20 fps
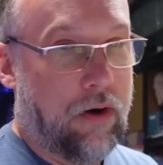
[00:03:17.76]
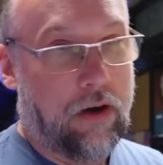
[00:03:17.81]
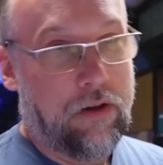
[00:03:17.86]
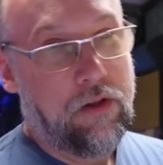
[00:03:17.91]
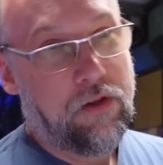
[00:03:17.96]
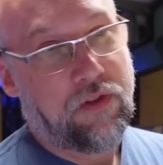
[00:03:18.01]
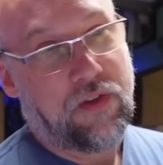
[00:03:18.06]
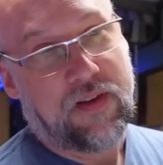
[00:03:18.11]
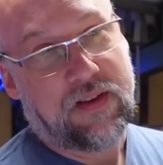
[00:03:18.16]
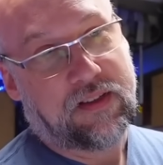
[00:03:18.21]

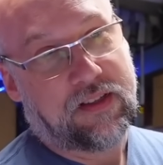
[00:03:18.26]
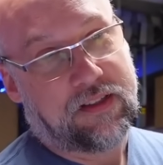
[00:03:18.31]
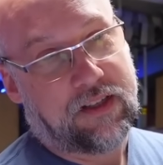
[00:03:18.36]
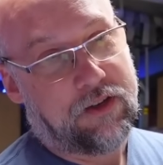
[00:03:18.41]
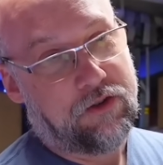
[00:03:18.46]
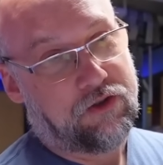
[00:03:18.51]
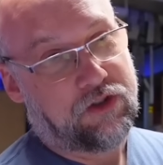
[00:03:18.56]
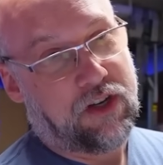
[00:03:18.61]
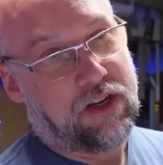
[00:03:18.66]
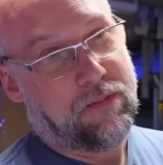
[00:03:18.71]
other things that's
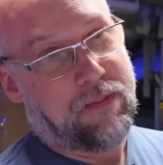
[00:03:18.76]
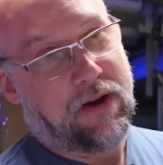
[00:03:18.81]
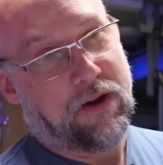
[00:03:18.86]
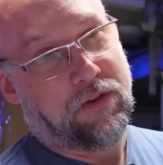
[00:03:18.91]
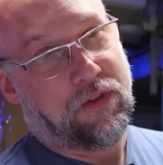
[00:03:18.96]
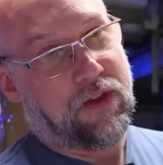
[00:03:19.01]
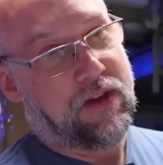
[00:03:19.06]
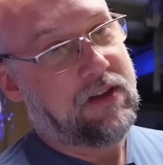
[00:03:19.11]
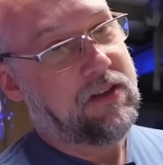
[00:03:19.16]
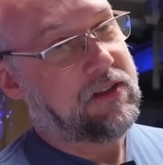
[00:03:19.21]
interesting
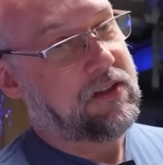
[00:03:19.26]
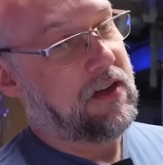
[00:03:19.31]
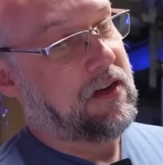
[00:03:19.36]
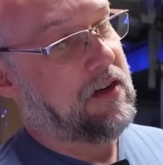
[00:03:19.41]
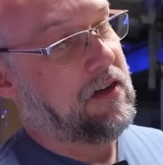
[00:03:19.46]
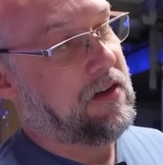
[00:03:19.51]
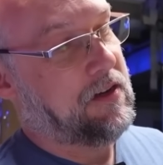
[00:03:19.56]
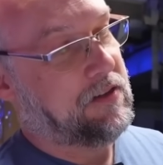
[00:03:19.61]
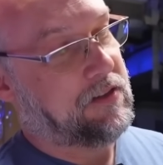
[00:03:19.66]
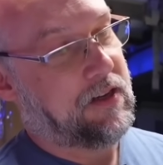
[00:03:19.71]
about this
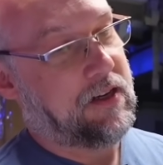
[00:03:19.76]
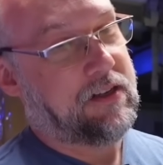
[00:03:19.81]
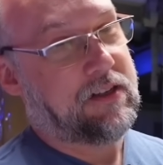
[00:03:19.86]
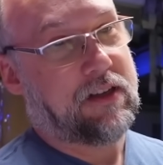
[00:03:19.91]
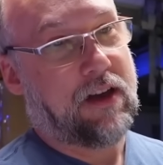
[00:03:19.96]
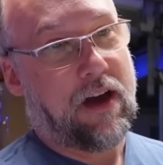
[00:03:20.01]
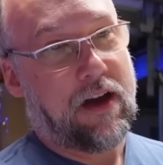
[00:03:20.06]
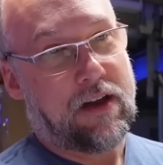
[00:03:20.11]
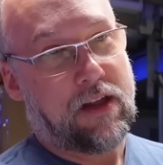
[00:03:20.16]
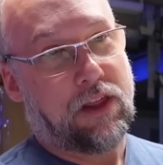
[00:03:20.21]
is it's
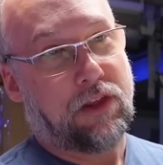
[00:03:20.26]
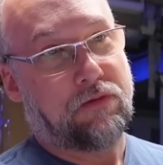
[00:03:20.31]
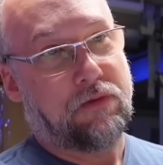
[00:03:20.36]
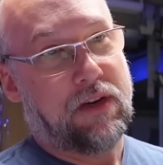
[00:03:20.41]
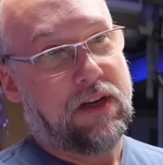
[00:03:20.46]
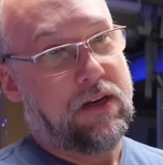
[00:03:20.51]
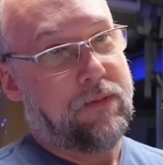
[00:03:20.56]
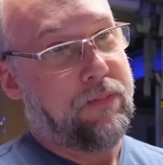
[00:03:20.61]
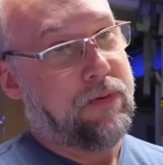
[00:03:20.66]
got a 3D